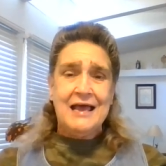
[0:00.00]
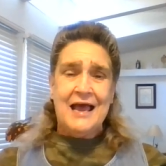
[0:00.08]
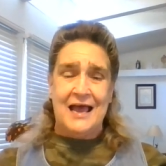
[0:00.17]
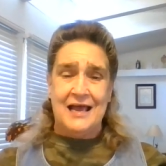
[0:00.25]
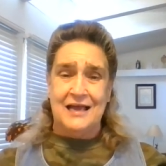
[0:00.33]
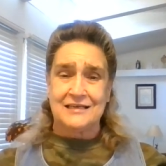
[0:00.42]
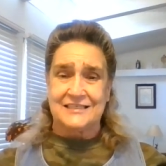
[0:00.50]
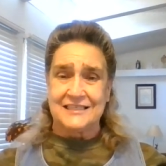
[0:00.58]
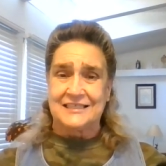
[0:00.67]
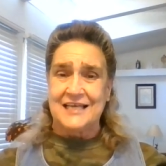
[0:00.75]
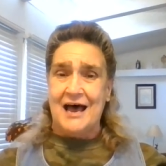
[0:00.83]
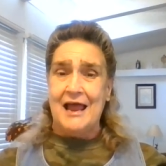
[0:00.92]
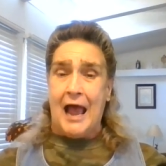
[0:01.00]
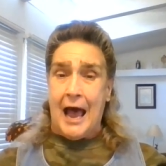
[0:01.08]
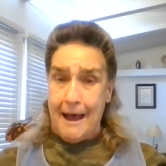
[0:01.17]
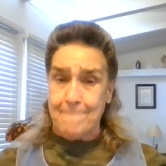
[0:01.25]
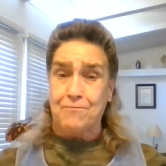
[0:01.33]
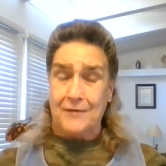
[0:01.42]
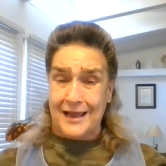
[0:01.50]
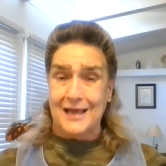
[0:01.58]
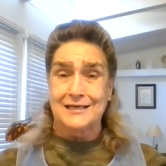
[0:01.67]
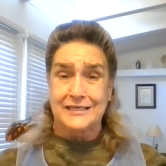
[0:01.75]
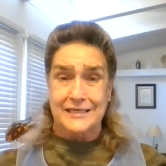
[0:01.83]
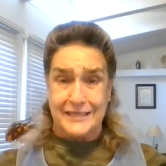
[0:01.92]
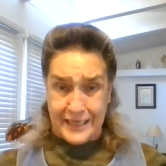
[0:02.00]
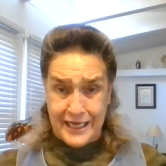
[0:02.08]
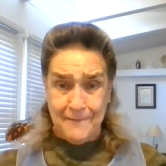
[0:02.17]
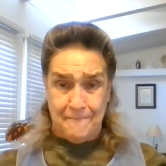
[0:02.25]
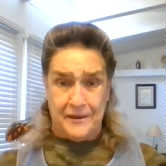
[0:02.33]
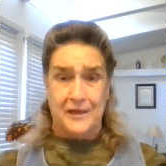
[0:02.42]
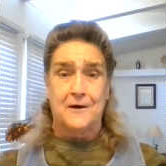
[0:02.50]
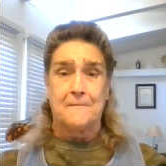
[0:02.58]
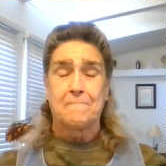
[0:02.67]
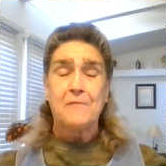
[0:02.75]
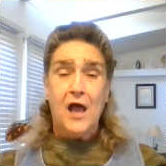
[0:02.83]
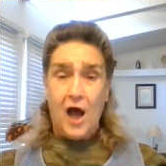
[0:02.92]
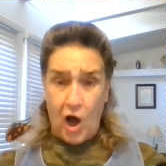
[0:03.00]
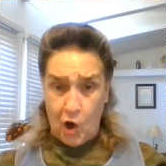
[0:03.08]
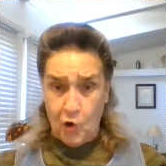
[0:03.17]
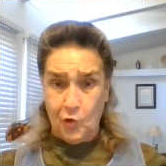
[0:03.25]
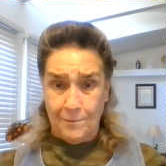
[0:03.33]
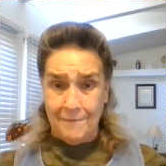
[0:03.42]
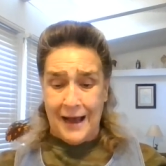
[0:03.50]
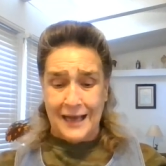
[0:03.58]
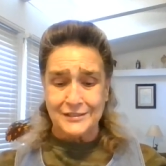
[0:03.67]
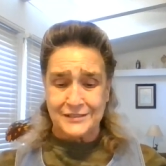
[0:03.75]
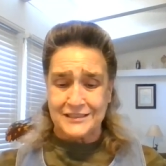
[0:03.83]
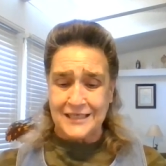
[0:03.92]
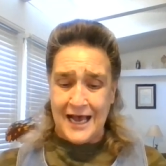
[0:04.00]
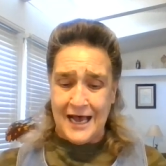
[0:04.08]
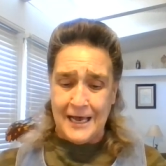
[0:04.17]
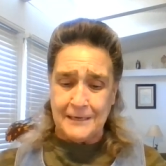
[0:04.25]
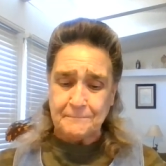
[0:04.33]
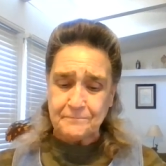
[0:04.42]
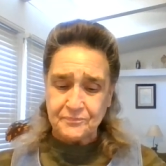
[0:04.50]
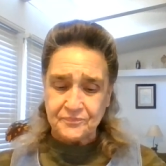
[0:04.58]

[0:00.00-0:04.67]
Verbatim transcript: And, and today I plan to keep Him on my side.